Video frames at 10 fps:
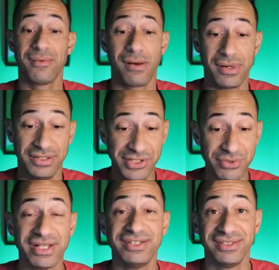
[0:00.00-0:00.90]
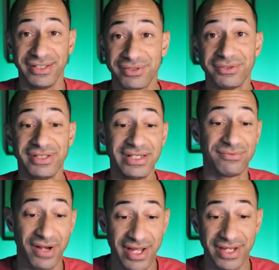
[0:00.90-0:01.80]
You can literally
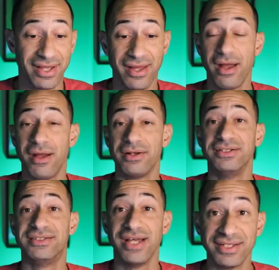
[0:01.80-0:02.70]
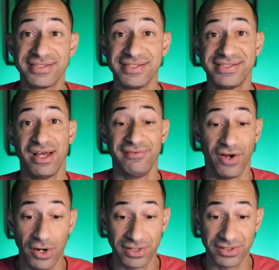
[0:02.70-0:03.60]
write dozens of
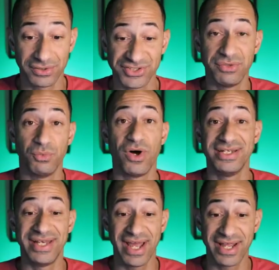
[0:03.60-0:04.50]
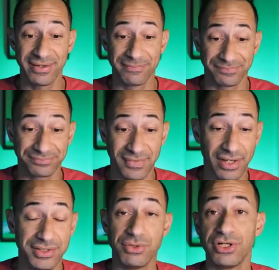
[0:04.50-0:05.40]
articles in one day. You
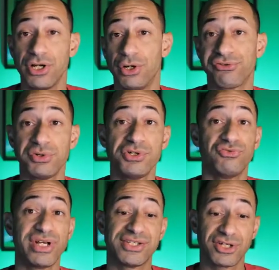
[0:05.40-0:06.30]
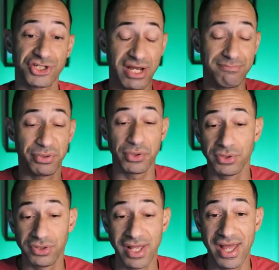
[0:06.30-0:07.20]
can go through and research and pull,
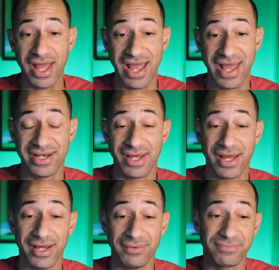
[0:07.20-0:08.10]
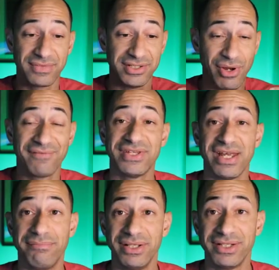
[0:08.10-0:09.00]
and you have the
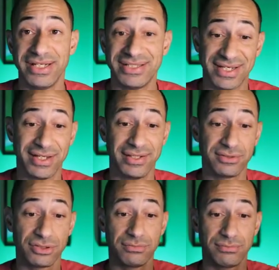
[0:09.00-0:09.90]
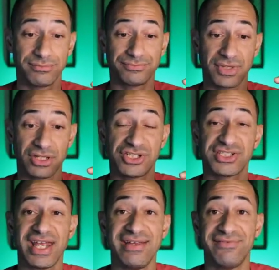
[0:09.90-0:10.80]
ability to
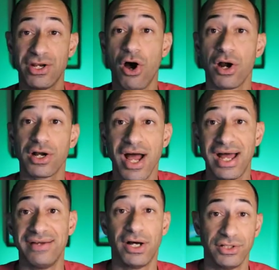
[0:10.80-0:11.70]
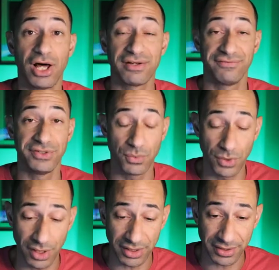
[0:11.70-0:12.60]
save and archive a lot of your work.